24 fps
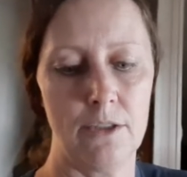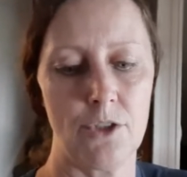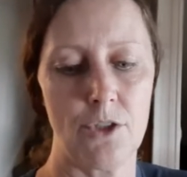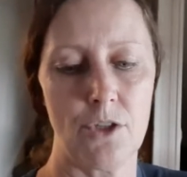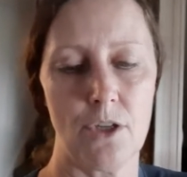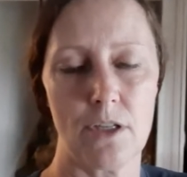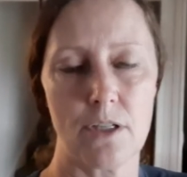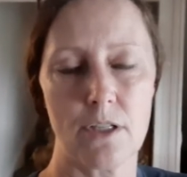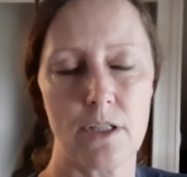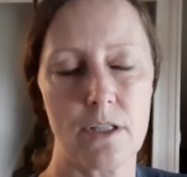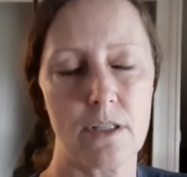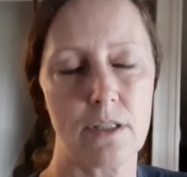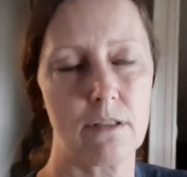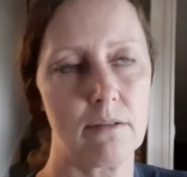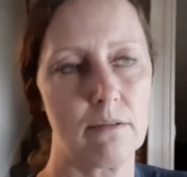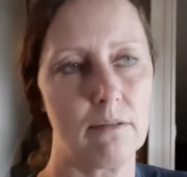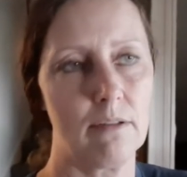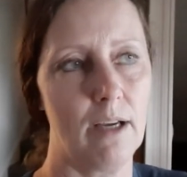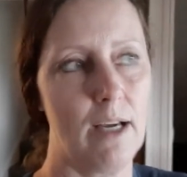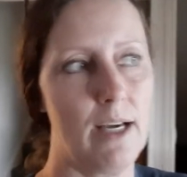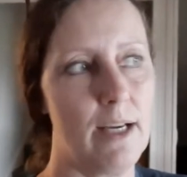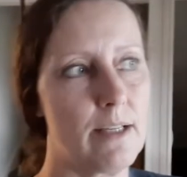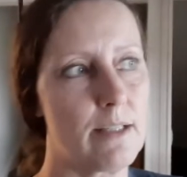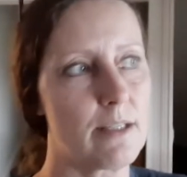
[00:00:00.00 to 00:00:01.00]
just
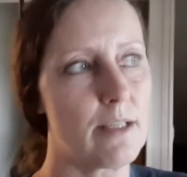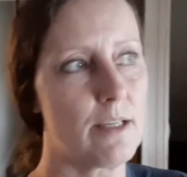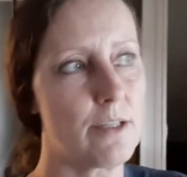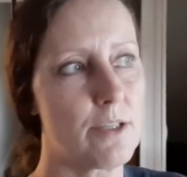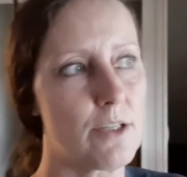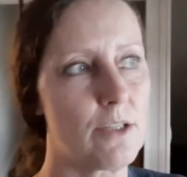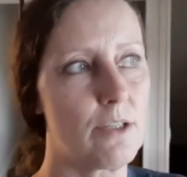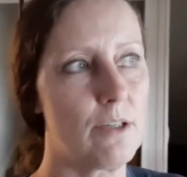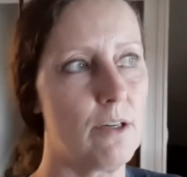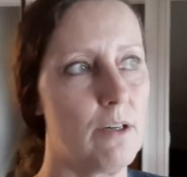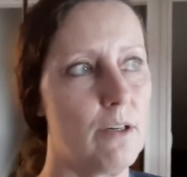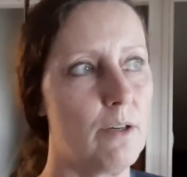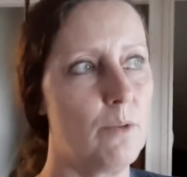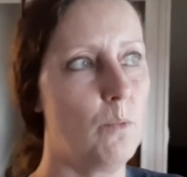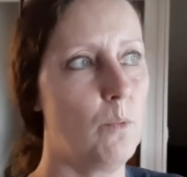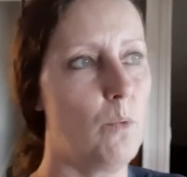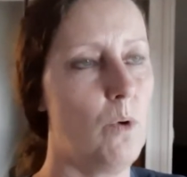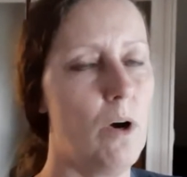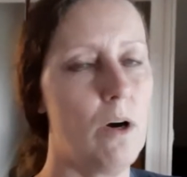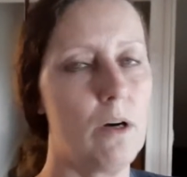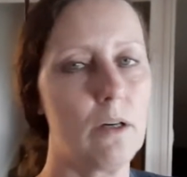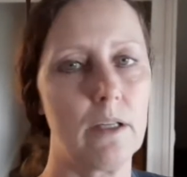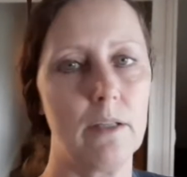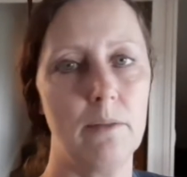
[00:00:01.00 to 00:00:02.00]
as I started
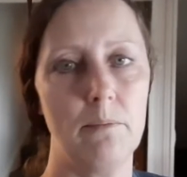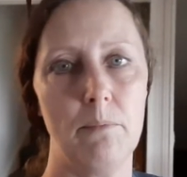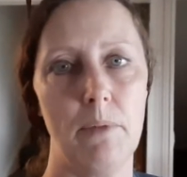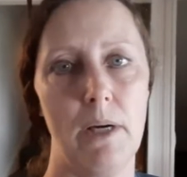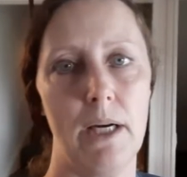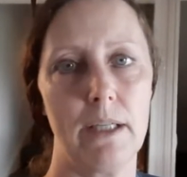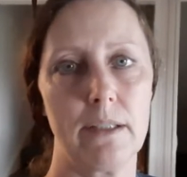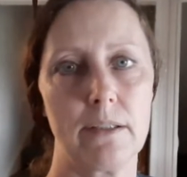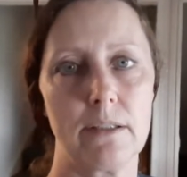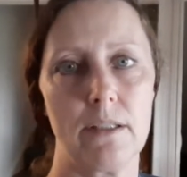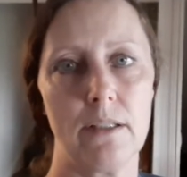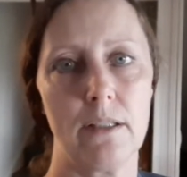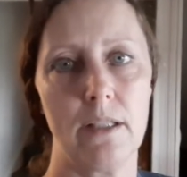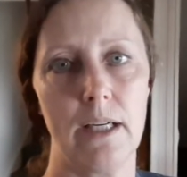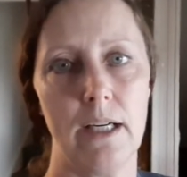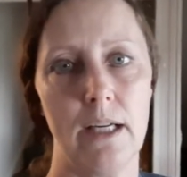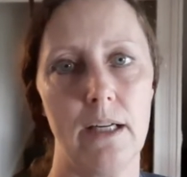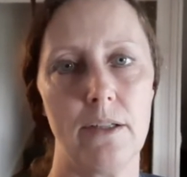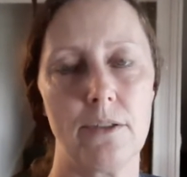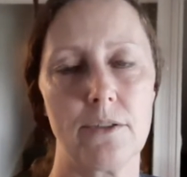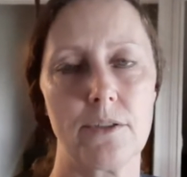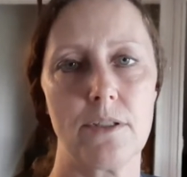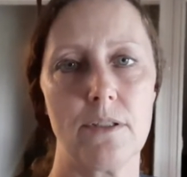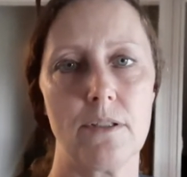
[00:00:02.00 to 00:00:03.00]
walking back to the
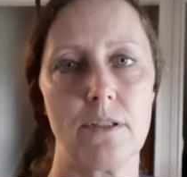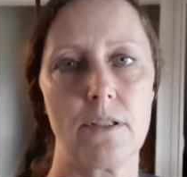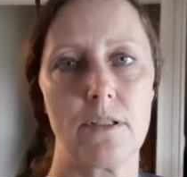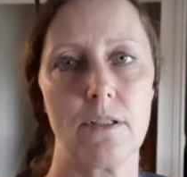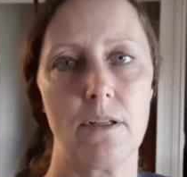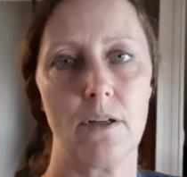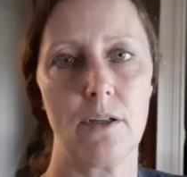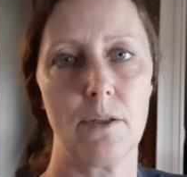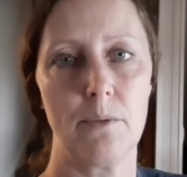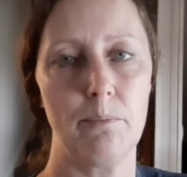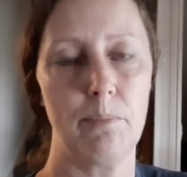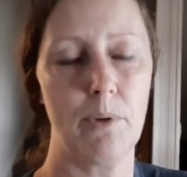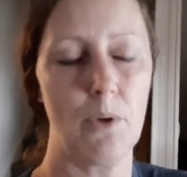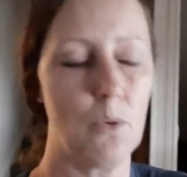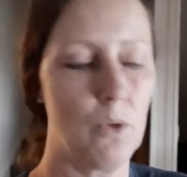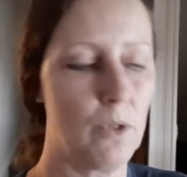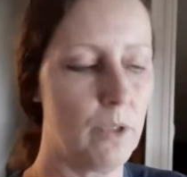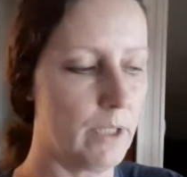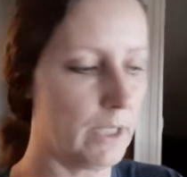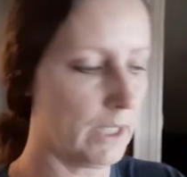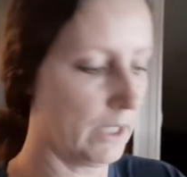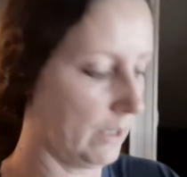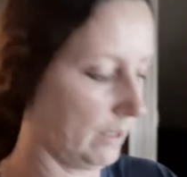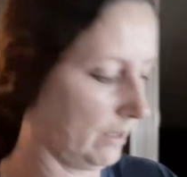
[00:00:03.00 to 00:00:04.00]
house, it started
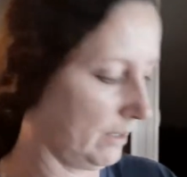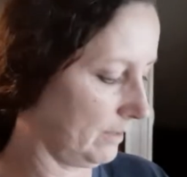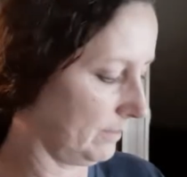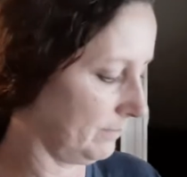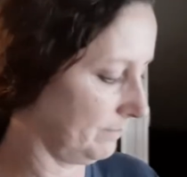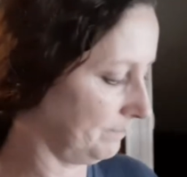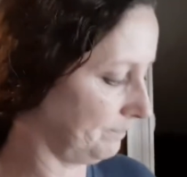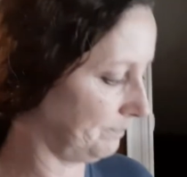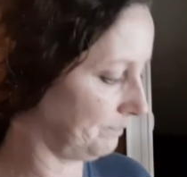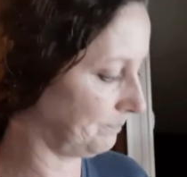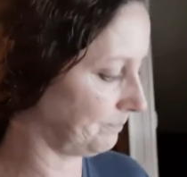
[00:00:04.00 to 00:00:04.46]
pouring again.